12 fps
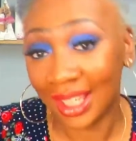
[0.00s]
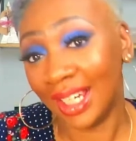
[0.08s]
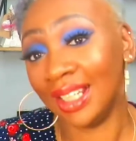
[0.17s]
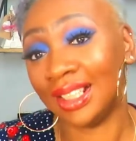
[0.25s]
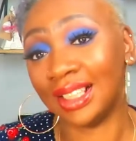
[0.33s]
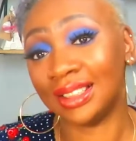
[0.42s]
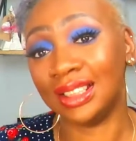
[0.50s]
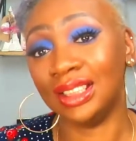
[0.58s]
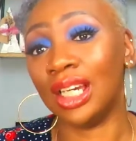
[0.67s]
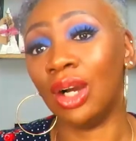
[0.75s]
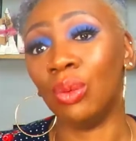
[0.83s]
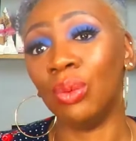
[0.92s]
and I'll see
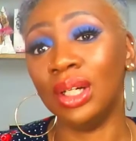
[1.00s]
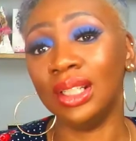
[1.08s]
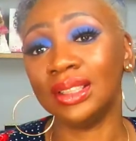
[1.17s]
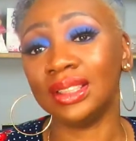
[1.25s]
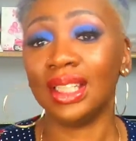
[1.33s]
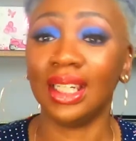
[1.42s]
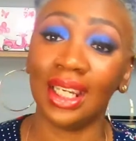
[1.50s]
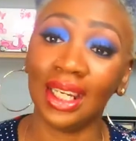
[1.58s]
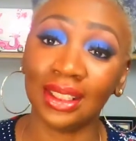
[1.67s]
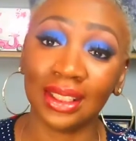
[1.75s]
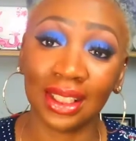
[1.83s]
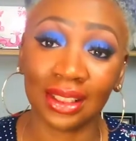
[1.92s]
y'all in
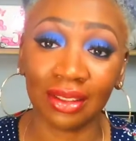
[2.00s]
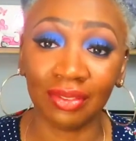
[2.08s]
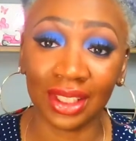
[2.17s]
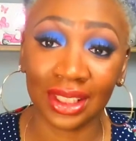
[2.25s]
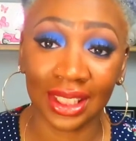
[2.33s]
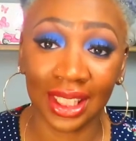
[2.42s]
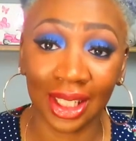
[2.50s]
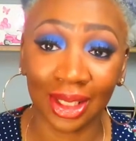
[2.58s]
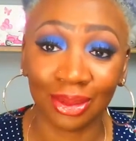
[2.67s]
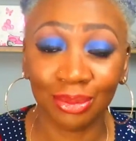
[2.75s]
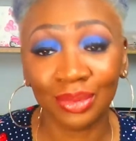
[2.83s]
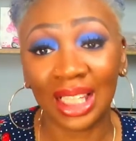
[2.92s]
another video.